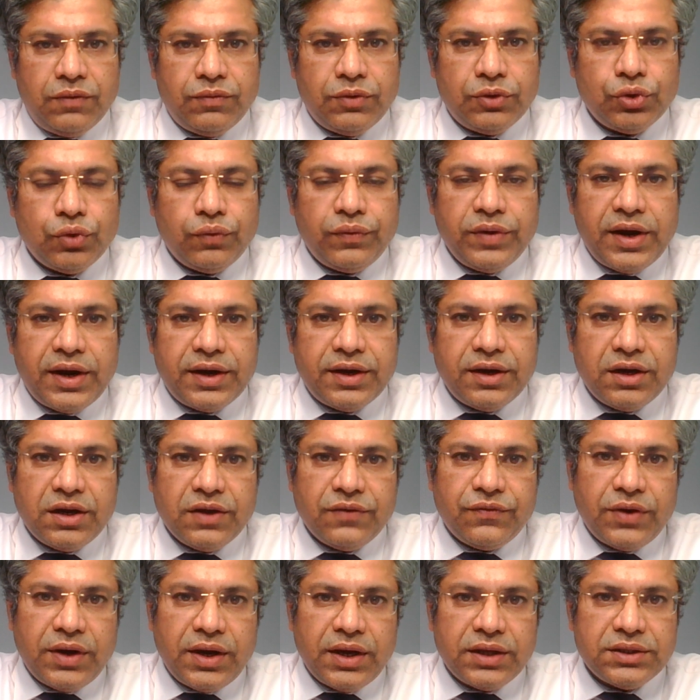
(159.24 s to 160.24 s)
even though we
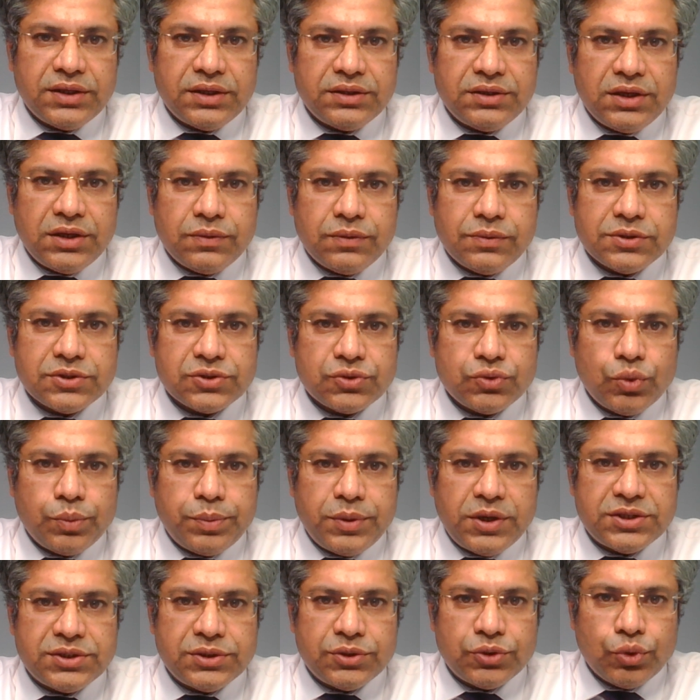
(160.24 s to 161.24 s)
identified that there was no
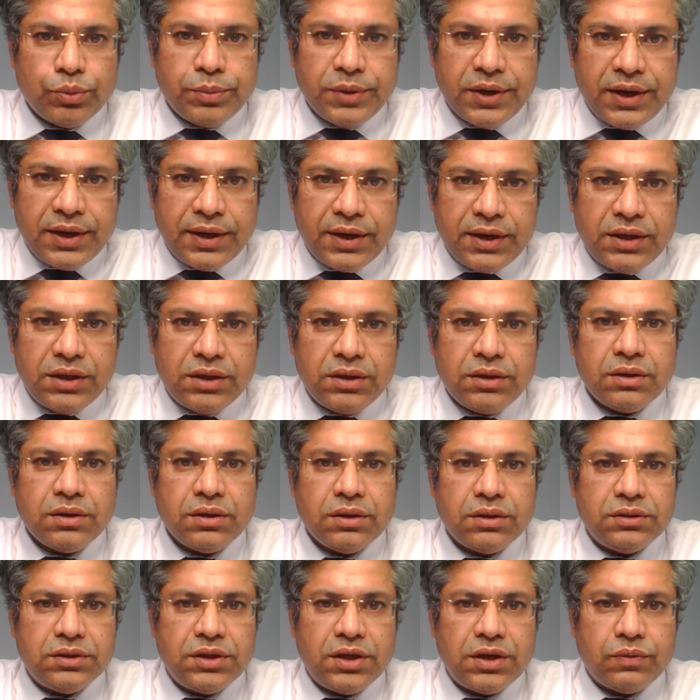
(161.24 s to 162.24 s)
placentomegaly,
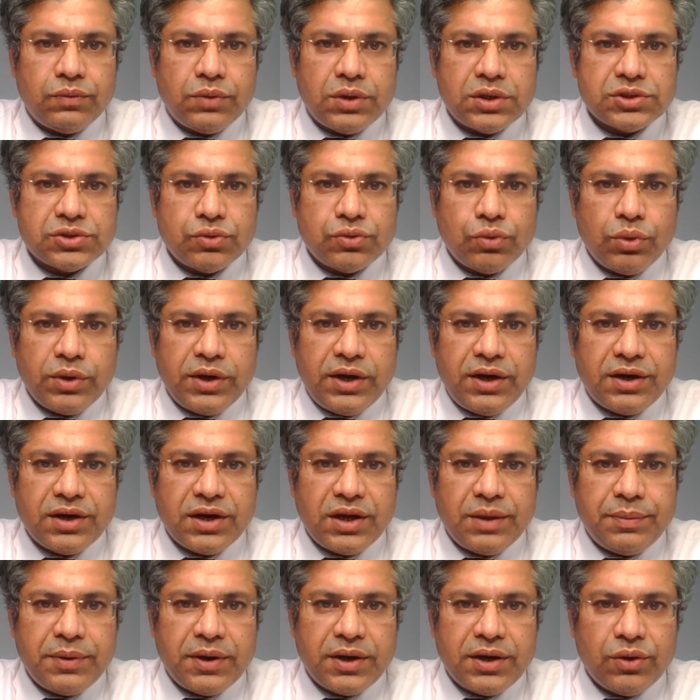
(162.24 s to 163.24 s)
there was no
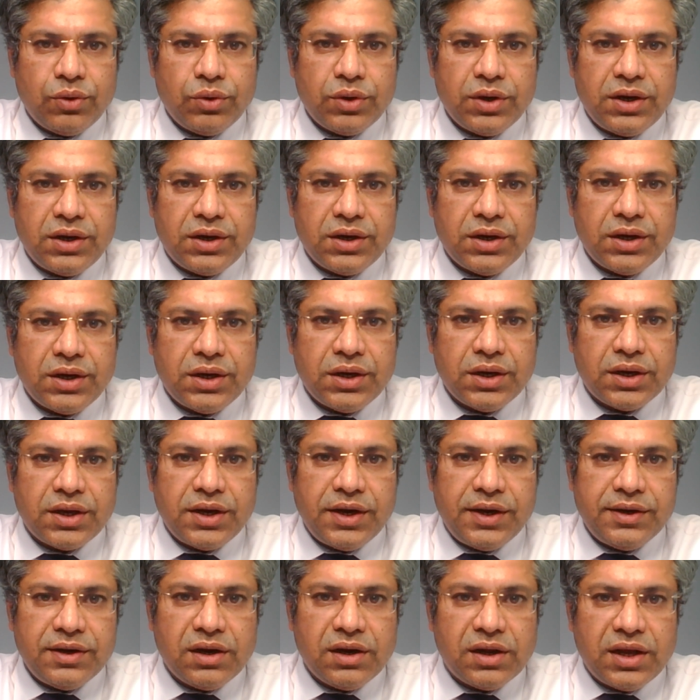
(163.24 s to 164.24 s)
intrahepatic or
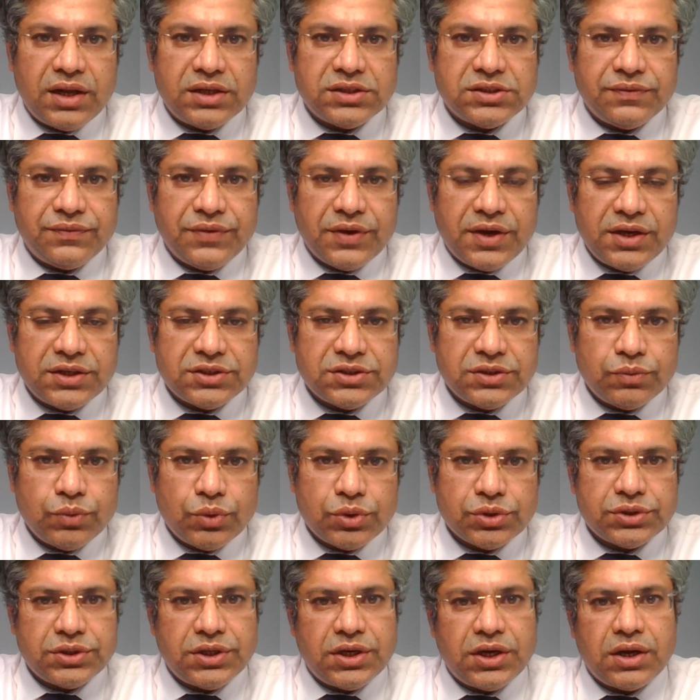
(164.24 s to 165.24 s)
intracranial calcification
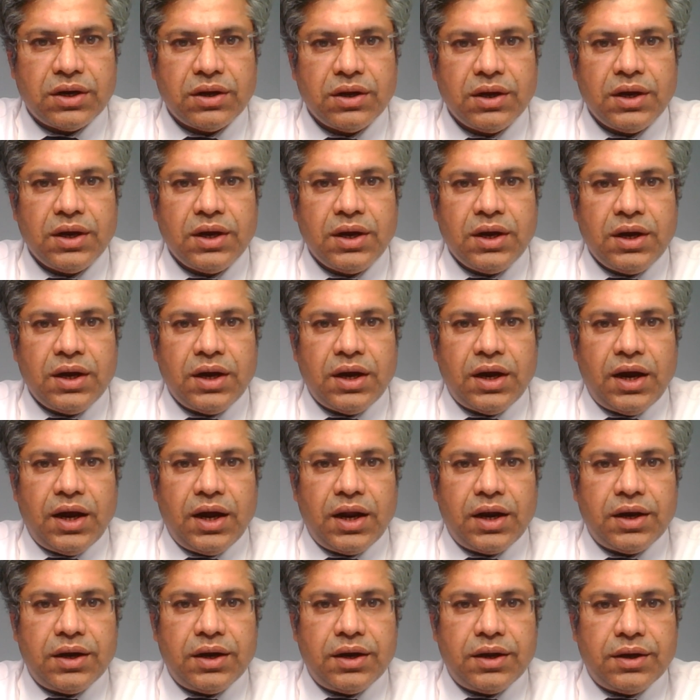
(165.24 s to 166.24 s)
was there,
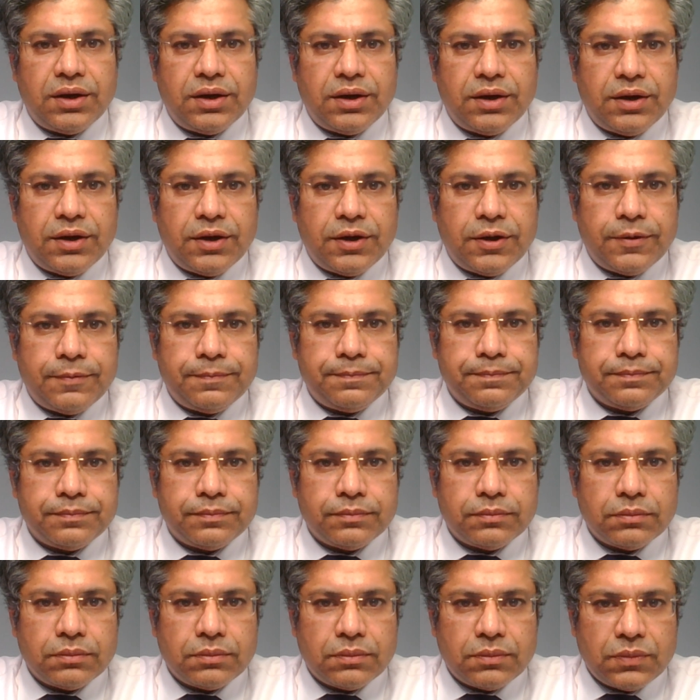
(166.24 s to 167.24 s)
and
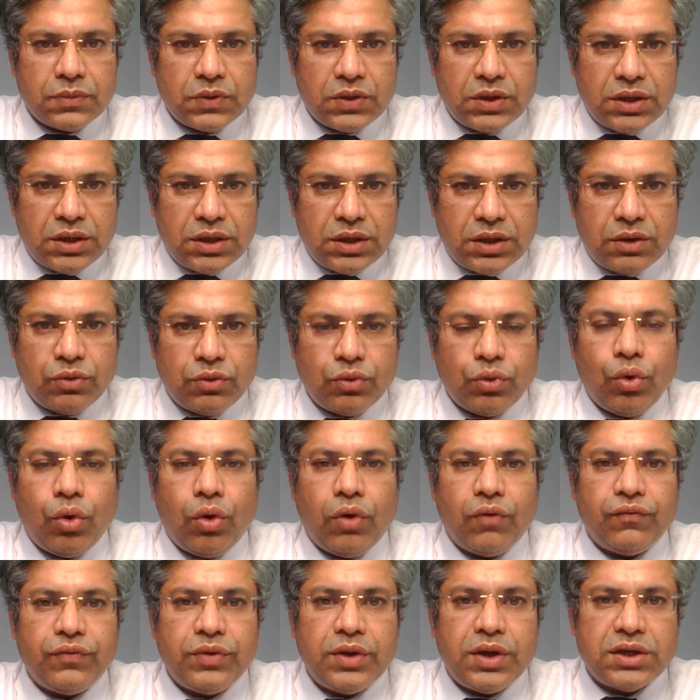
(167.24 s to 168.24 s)

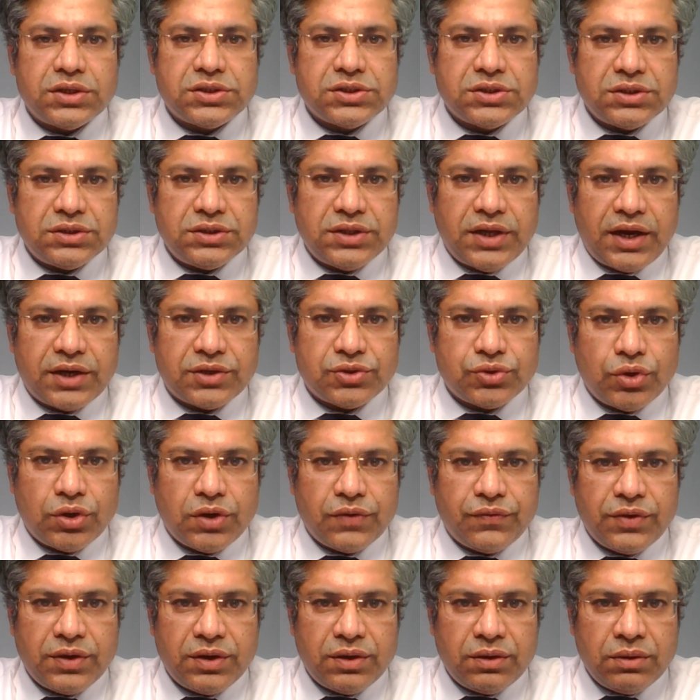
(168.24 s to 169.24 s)
no obvious that
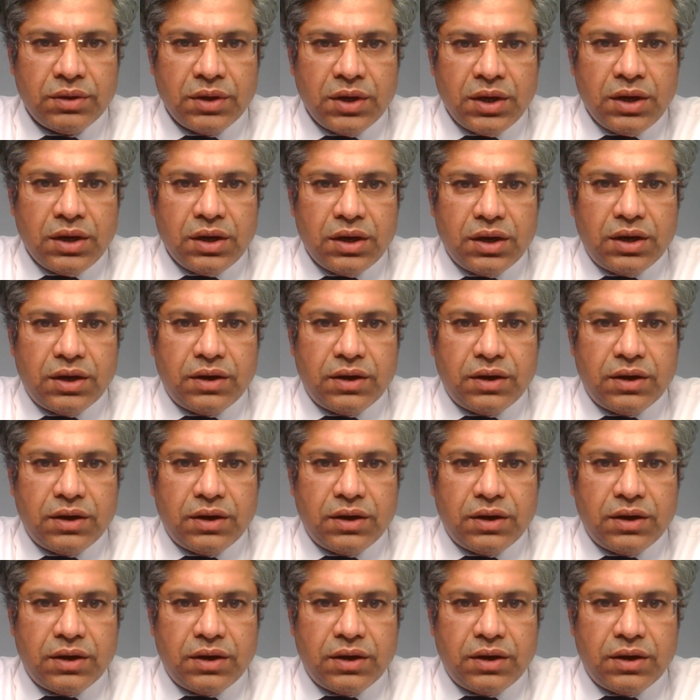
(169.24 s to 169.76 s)
sort of an